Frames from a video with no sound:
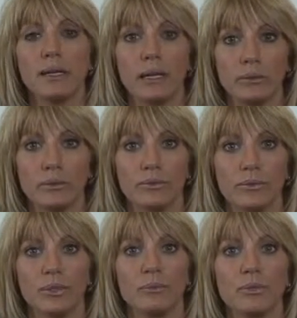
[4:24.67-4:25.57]
out
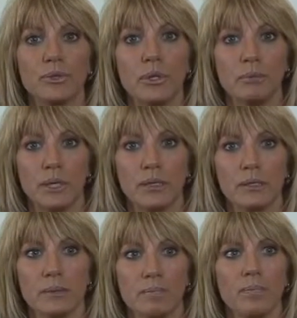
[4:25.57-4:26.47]
for some
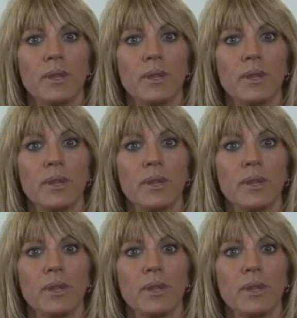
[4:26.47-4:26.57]
treatments.